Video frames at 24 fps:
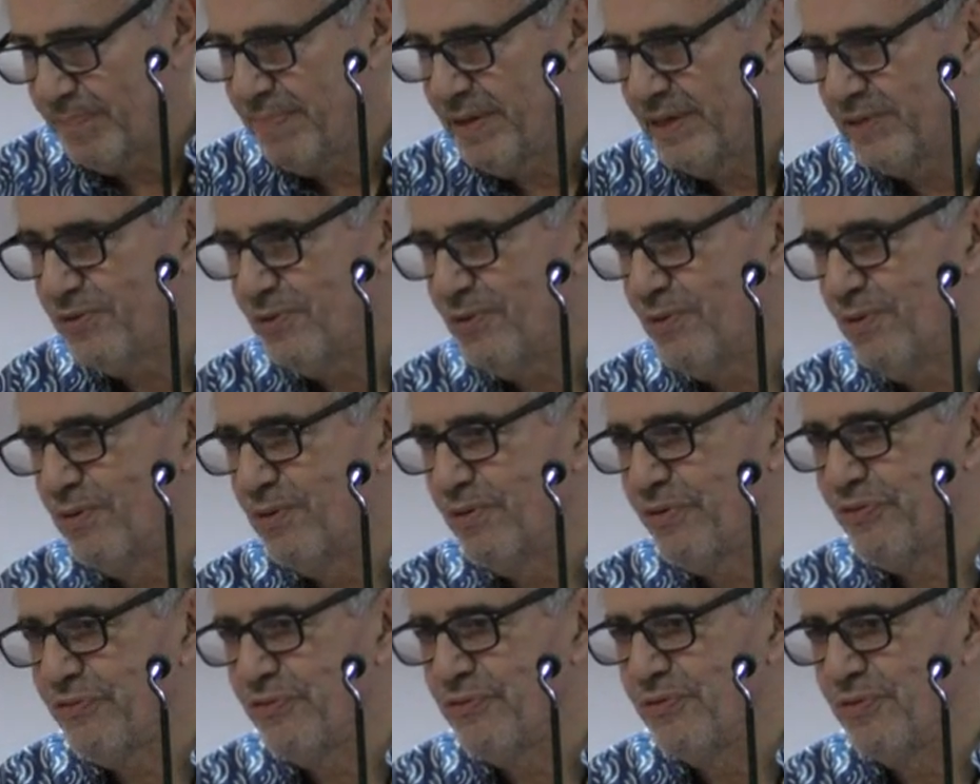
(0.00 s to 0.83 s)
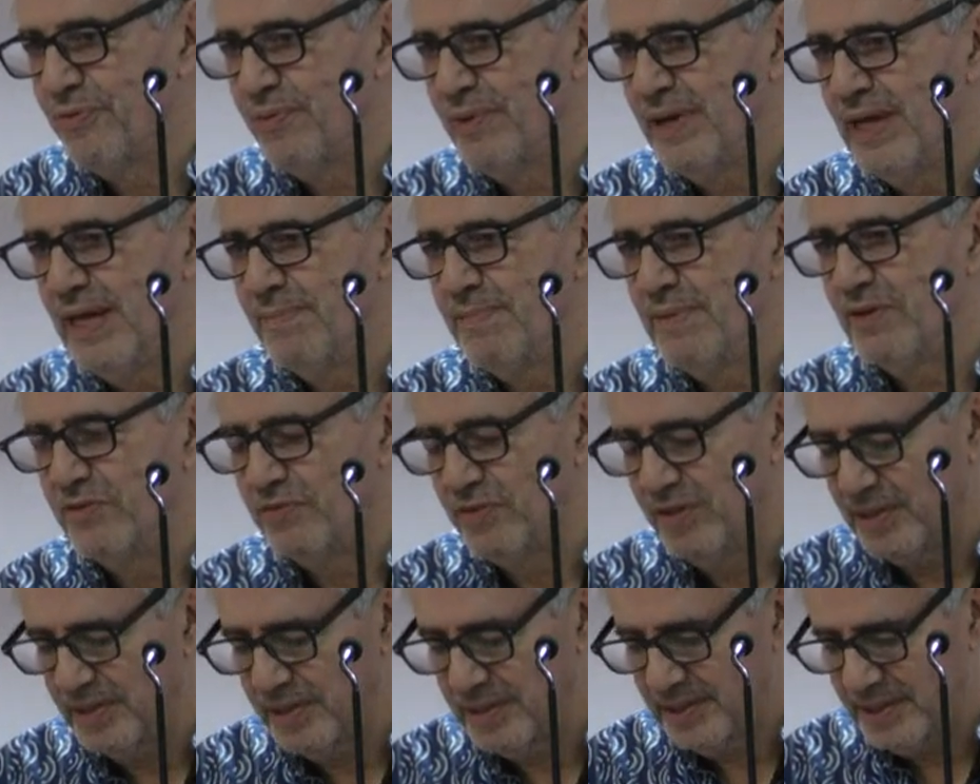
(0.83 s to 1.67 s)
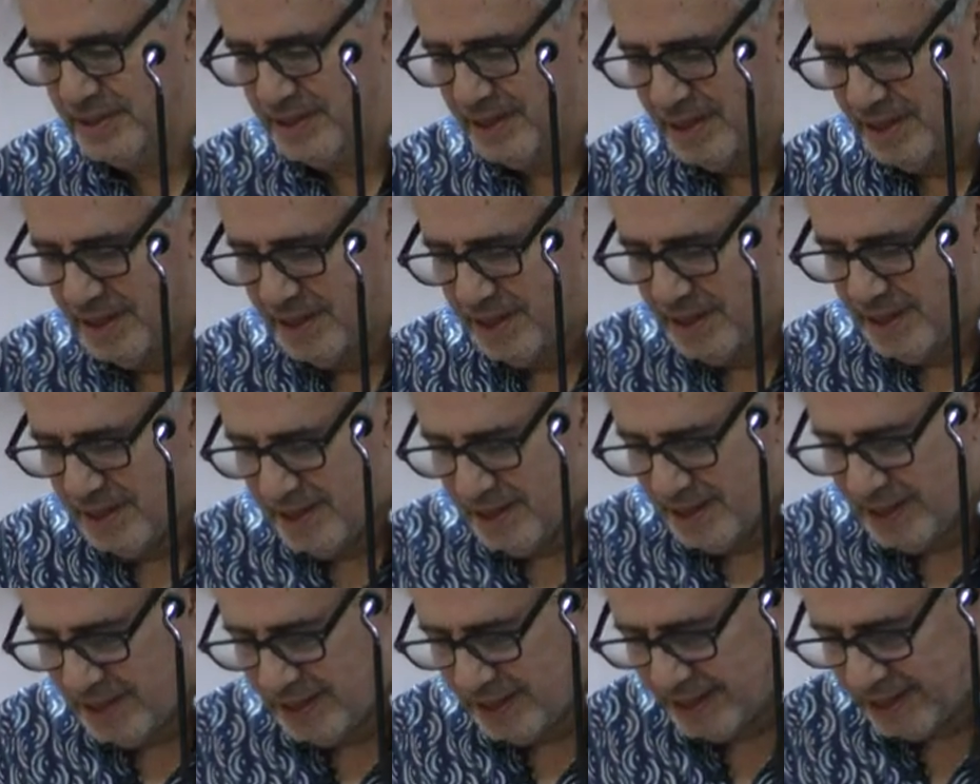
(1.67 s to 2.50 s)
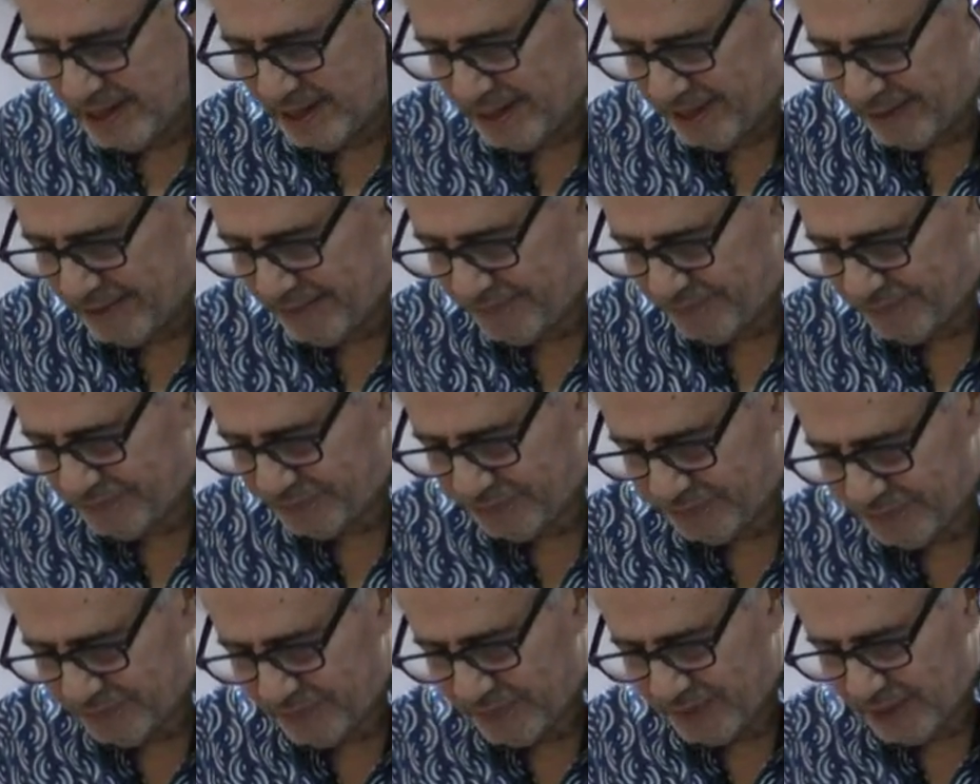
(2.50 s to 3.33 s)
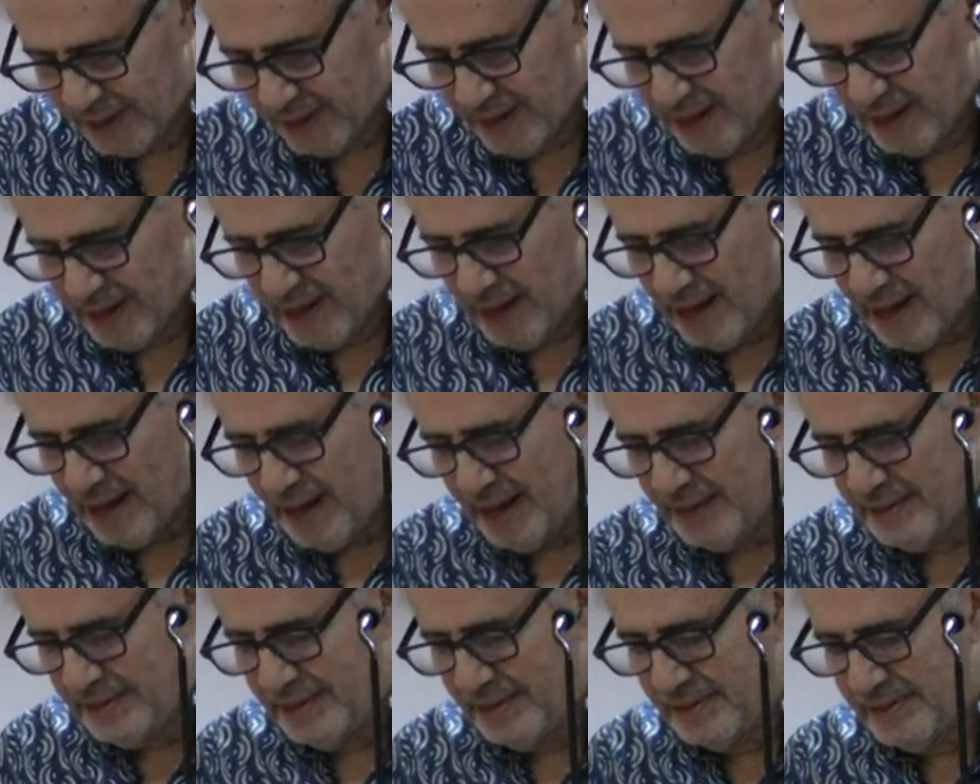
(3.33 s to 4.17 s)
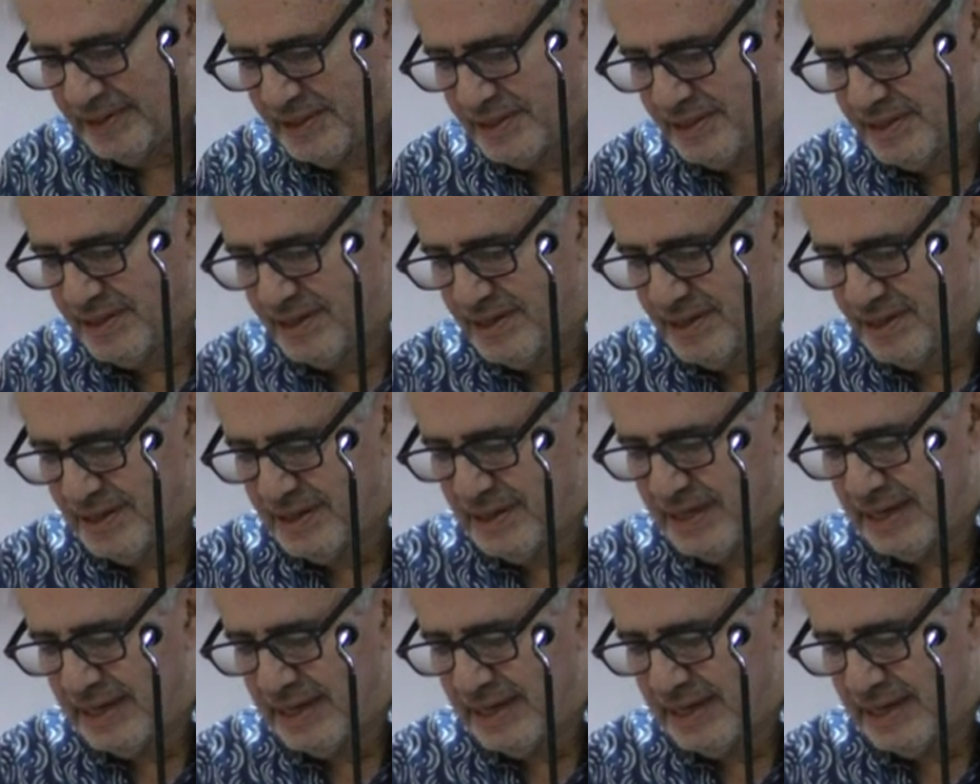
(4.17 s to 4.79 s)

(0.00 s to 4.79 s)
but all through images. Um, and it's the